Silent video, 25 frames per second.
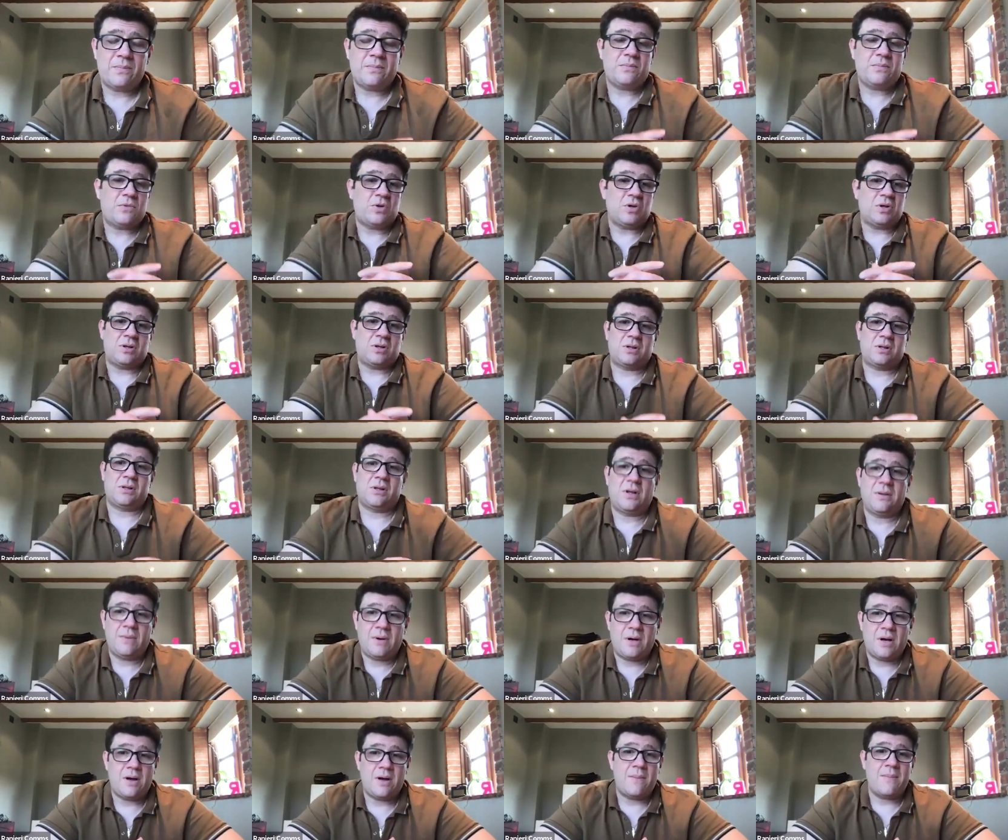just because I,
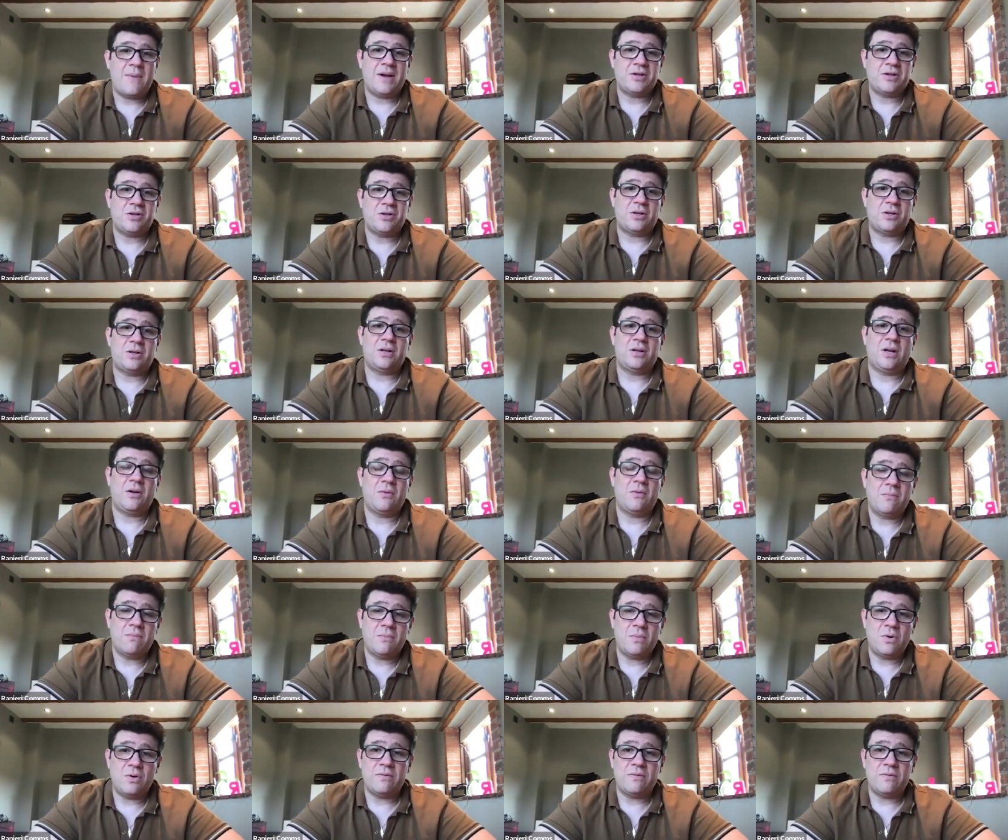I imagine, you know,
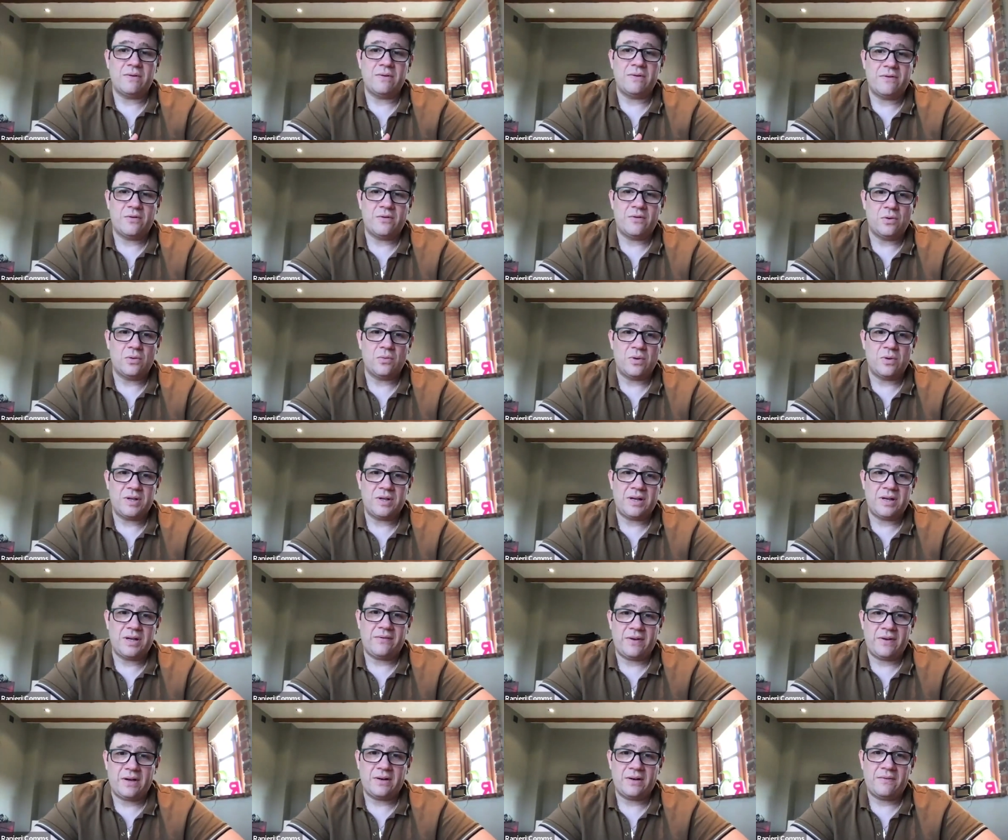moving forward, we're
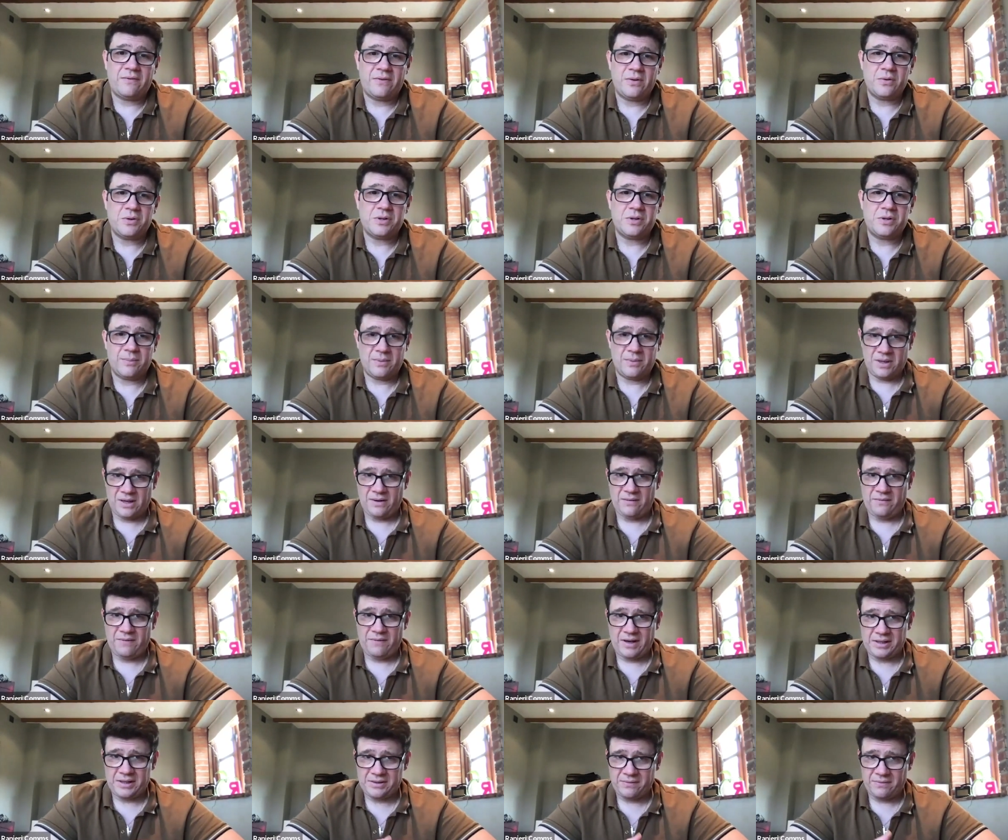definitely going to feel some of the
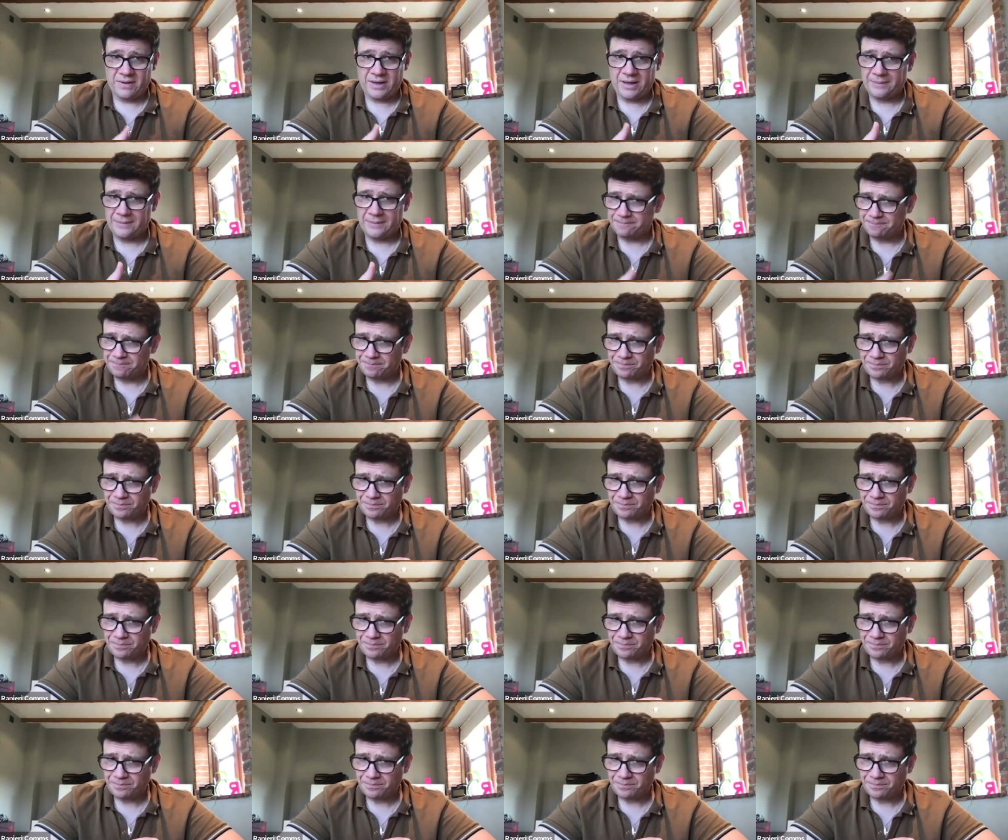effects of that.